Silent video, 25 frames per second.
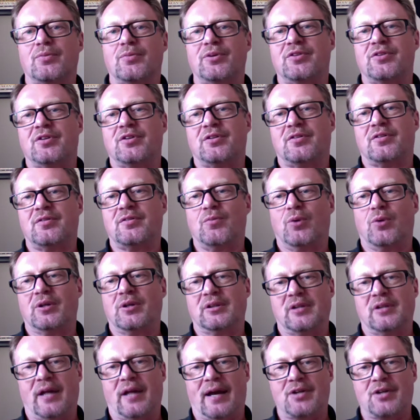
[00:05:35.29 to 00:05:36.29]
We did one
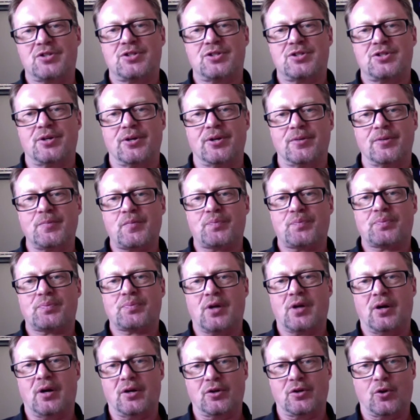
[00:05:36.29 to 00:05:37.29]
last year
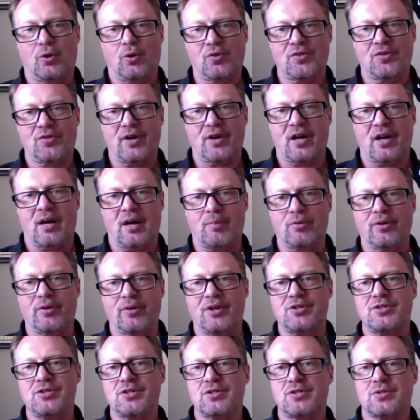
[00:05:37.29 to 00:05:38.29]
on cold side
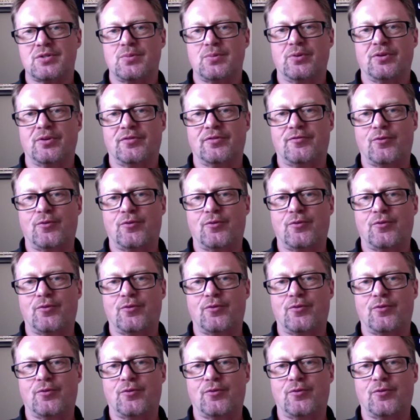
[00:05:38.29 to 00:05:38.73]
operations with